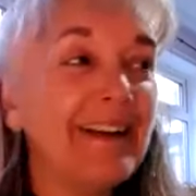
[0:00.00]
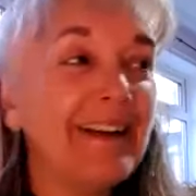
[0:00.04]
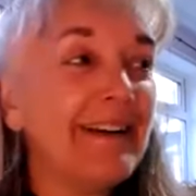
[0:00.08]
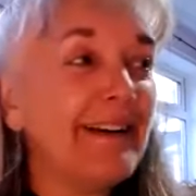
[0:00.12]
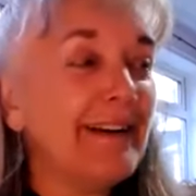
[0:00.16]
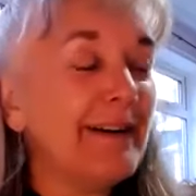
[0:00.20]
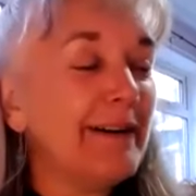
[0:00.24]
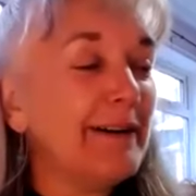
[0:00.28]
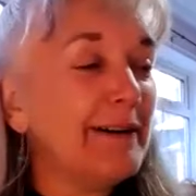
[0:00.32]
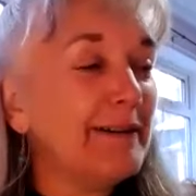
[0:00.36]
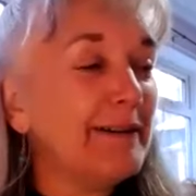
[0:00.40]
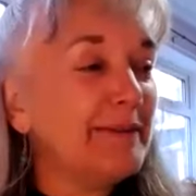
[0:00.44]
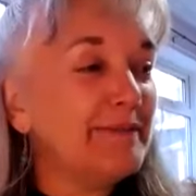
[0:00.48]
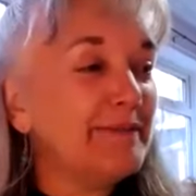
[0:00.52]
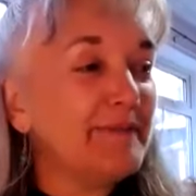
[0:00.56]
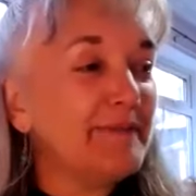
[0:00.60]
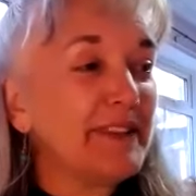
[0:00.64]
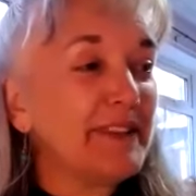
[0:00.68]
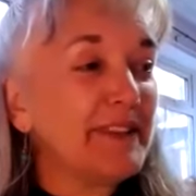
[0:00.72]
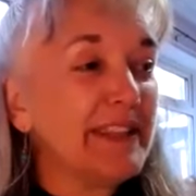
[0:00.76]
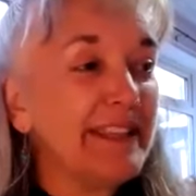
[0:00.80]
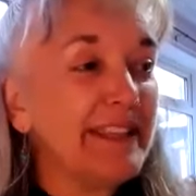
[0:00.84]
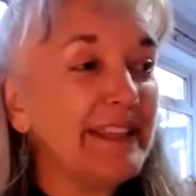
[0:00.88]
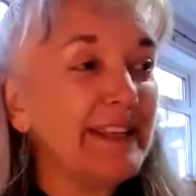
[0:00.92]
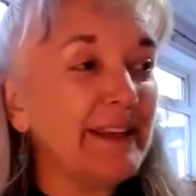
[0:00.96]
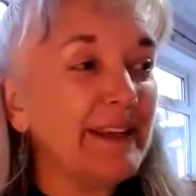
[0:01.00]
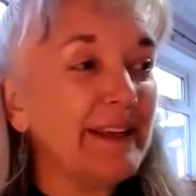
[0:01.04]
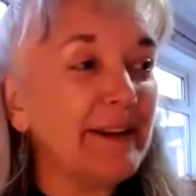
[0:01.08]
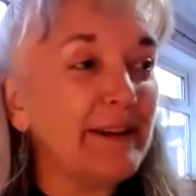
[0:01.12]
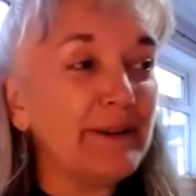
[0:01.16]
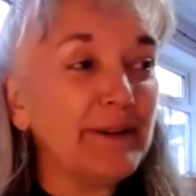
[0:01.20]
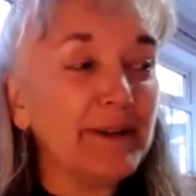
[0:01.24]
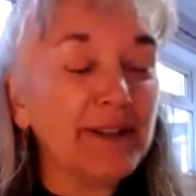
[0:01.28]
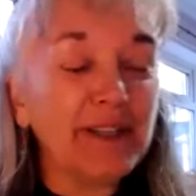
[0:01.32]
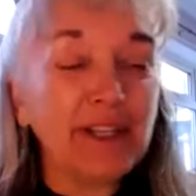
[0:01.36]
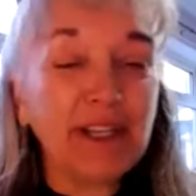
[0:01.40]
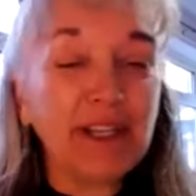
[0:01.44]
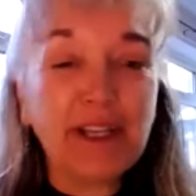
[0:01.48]
You know,
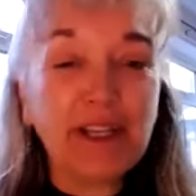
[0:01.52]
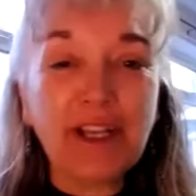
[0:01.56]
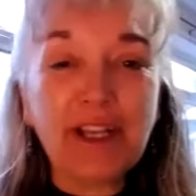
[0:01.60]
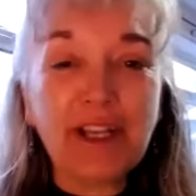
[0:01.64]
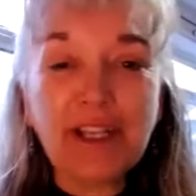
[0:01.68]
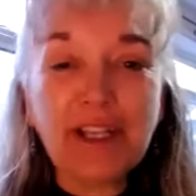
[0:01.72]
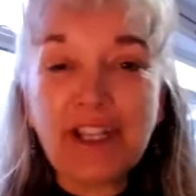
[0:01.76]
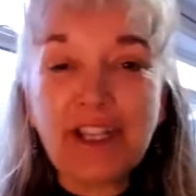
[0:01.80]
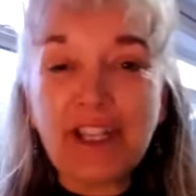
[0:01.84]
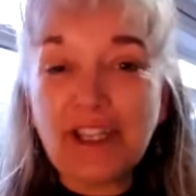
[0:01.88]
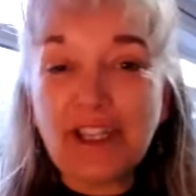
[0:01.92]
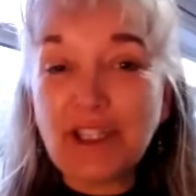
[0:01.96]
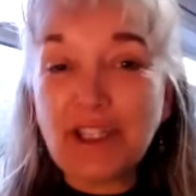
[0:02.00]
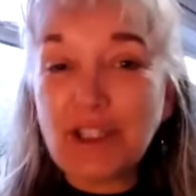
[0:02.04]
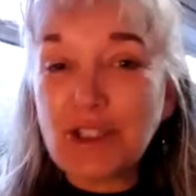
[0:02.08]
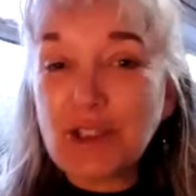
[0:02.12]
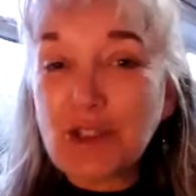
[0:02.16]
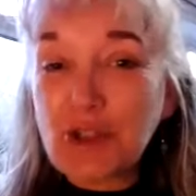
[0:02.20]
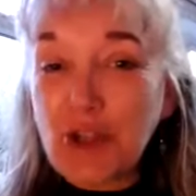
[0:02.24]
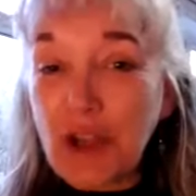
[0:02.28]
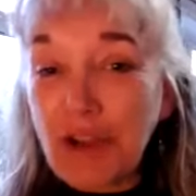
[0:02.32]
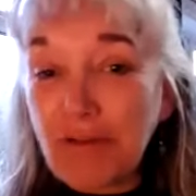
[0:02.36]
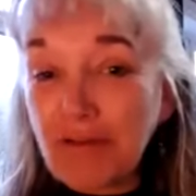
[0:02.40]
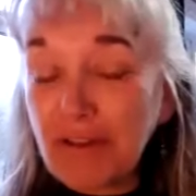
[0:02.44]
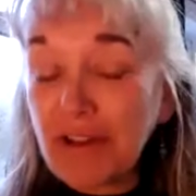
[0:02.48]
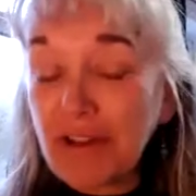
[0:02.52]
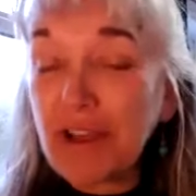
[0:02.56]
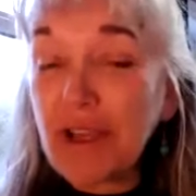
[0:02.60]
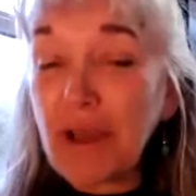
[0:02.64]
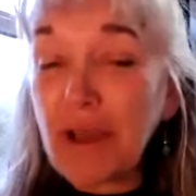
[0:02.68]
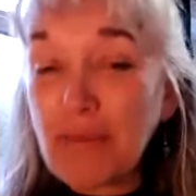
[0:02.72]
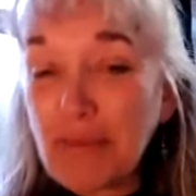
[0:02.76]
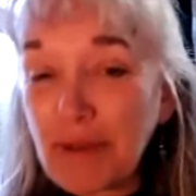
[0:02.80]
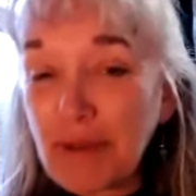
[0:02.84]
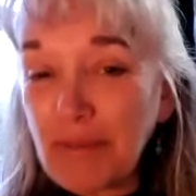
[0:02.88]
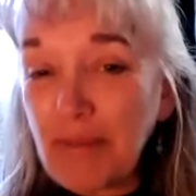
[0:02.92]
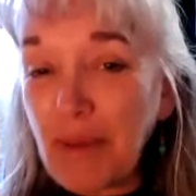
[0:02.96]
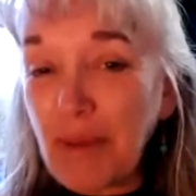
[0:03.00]
the traffic
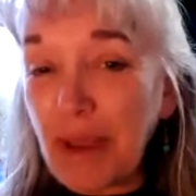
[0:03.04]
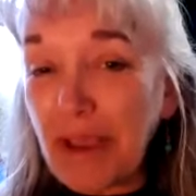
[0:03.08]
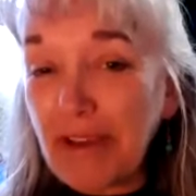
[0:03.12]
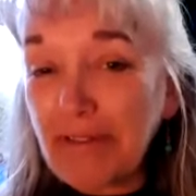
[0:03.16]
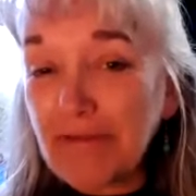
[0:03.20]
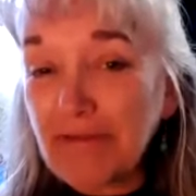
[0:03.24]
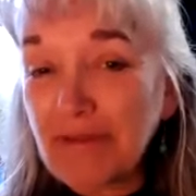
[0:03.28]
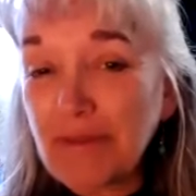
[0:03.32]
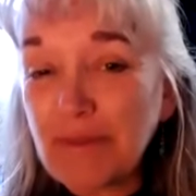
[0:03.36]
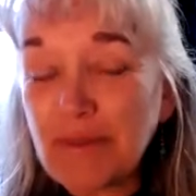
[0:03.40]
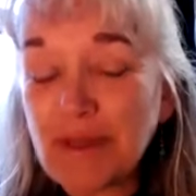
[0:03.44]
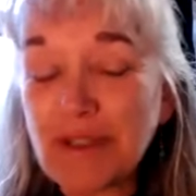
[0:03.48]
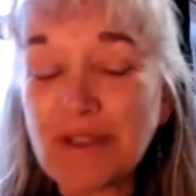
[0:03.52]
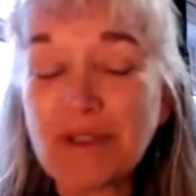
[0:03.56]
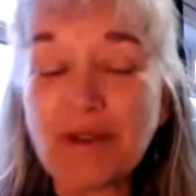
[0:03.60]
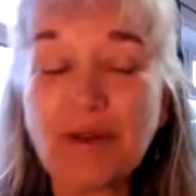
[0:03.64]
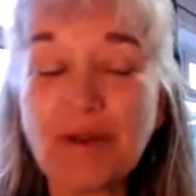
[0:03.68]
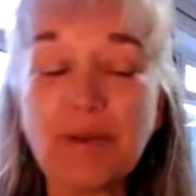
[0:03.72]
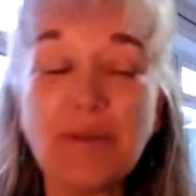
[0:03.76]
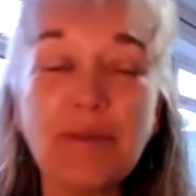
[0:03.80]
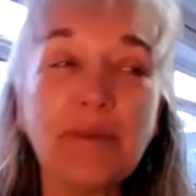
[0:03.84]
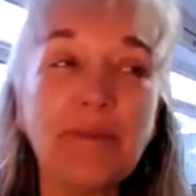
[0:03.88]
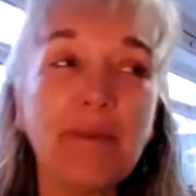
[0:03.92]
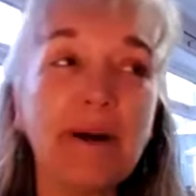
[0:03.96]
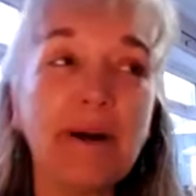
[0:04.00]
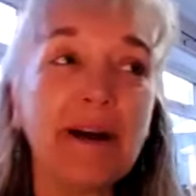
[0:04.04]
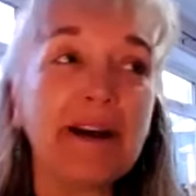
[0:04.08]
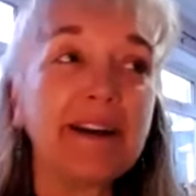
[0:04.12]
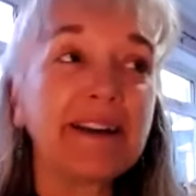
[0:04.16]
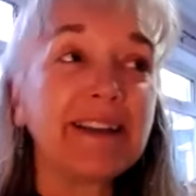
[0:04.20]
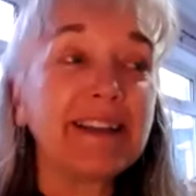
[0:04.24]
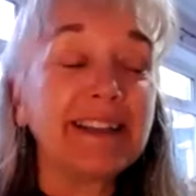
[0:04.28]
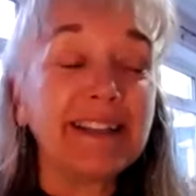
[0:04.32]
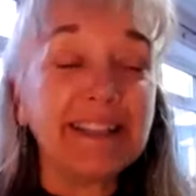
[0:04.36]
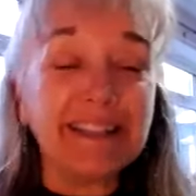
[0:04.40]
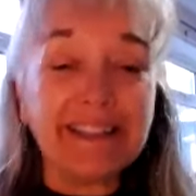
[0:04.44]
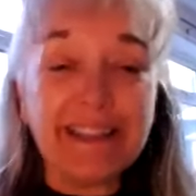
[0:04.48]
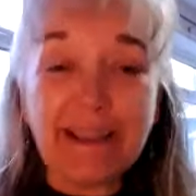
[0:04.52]
coming back from the
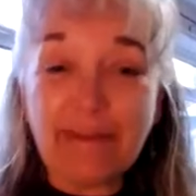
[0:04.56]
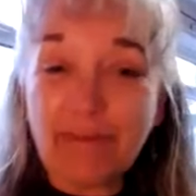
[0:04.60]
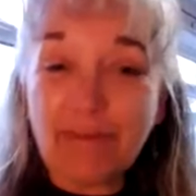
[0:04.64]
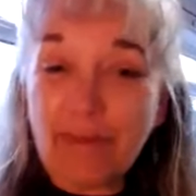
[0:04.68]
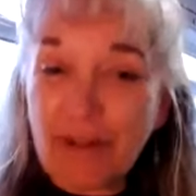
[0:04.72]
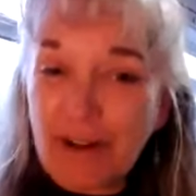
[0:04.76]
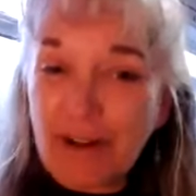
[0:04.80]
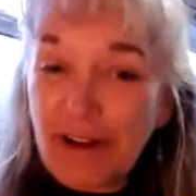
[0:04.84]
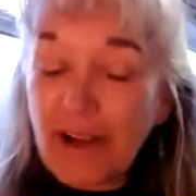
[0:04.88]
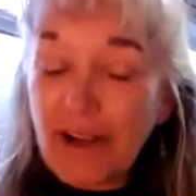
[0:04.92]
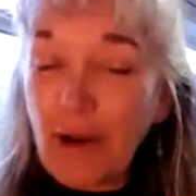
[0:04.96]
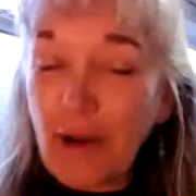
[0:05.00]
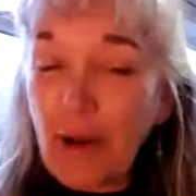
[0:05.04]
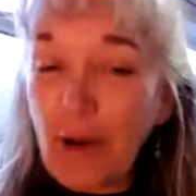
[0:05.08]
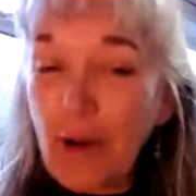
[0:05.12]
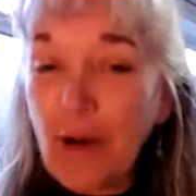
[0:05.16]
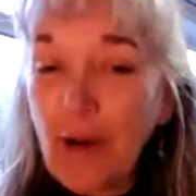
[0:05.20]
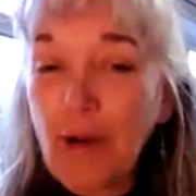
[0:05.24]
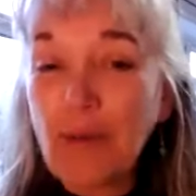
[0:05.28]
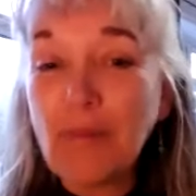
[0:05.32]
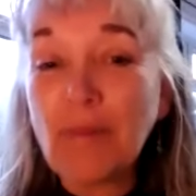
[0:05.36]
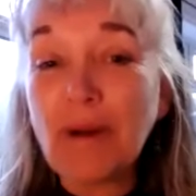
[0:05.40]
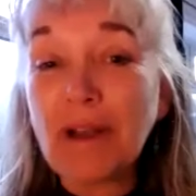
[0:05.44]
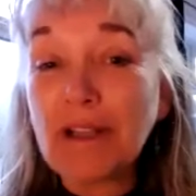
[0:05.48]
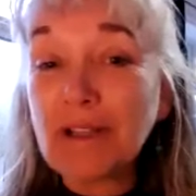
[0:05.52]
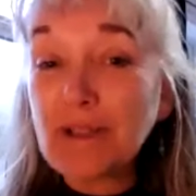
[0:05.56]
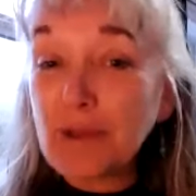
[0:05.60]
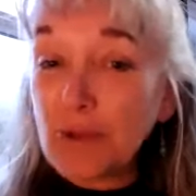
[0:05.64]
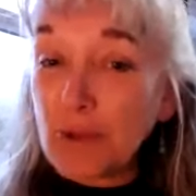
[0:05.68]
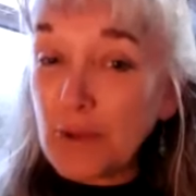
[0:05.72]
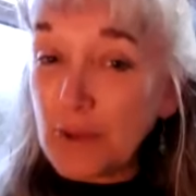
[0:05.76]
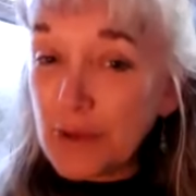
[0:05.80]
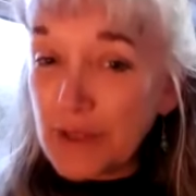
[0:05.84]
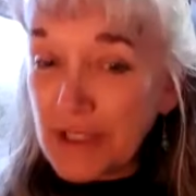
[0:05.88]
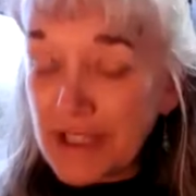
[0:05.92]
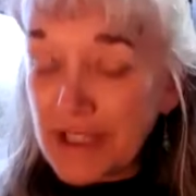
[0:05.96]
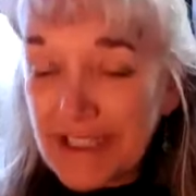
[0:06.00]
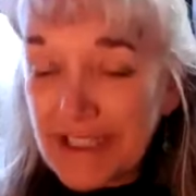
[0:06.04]
supermarket, and then when I got home, my
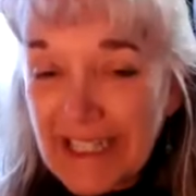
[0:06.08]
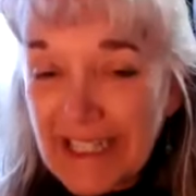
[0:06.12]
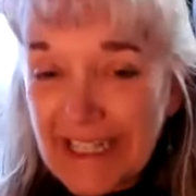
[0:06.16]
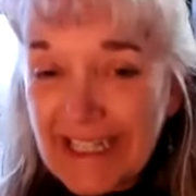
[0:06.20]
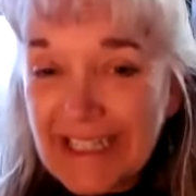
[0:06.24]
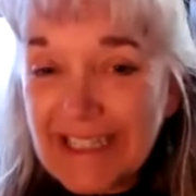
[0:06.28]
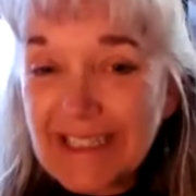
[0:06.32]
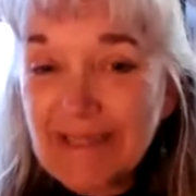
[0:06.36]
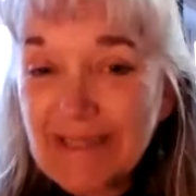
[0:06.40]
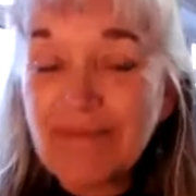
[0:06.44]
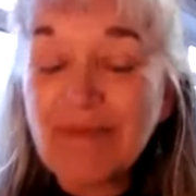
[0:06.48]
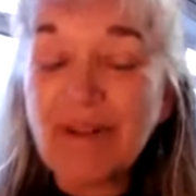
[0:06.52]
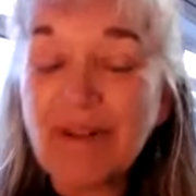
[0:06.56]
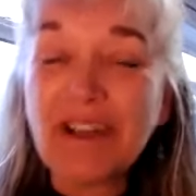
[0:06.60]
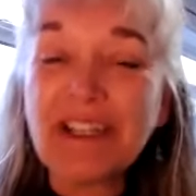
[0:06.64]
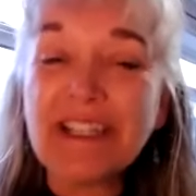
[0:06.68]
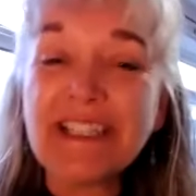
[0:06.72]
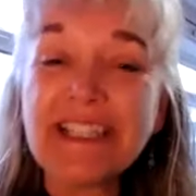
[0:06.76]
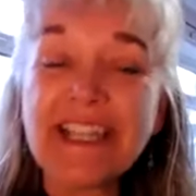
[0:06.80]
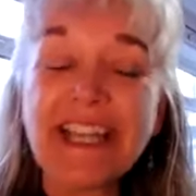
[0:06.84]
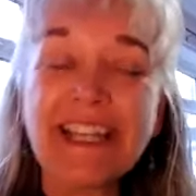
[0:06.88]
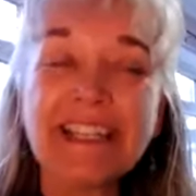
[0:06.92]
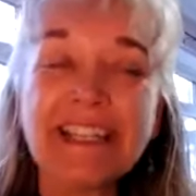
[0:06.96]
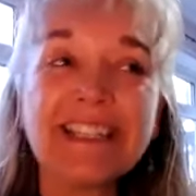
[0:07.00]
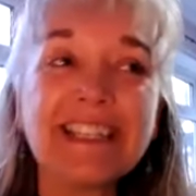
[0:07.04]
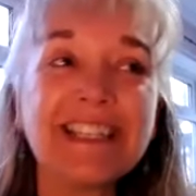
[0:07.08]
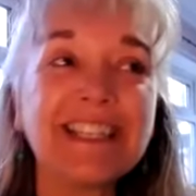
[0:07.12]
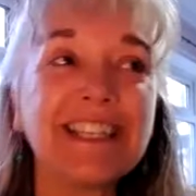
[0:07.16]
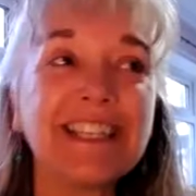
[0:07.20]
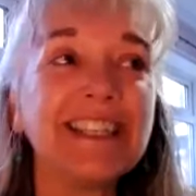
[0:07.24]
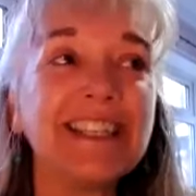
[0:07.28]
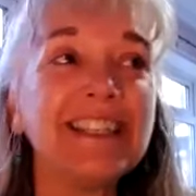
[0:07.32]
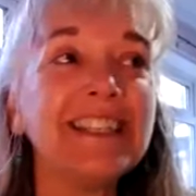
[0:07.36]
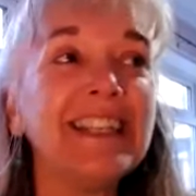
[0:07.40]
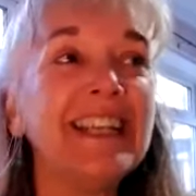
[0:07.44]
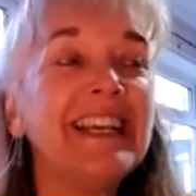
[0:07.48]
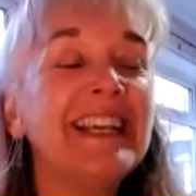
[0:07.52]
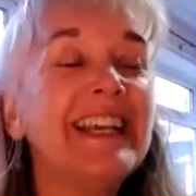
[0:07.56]
daughter needed my
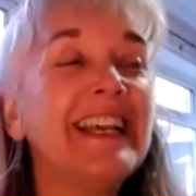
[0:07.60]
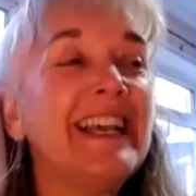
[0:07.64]
attention.